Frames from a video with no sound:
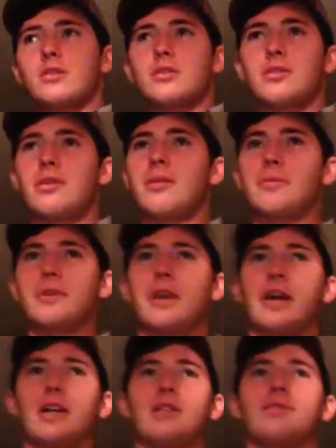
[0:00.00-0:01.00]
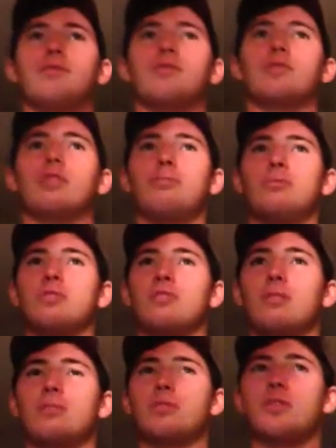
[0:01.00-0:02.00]
So I've been caddying for a couple
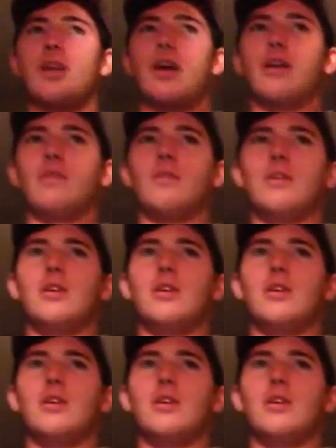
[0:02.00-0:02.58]
summers now.